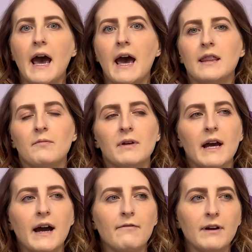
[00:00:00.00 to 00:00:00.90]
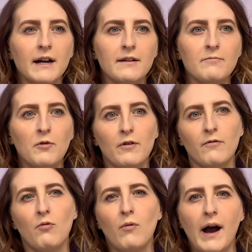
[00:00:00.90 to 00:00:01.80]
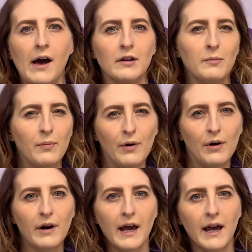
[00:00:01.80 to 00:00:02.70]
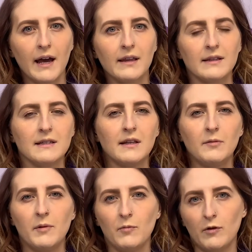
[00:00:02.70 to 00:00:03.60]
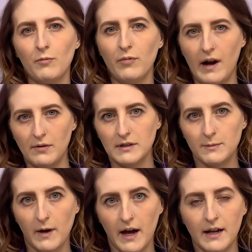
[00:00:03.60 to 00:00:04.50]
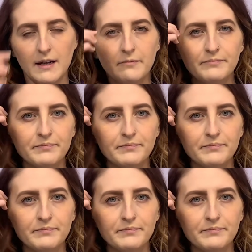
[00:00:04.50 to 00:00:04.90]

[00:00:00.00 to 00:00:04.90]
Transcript: and then we have kind of more of a wild bird egg that's a little bit more brown spotted.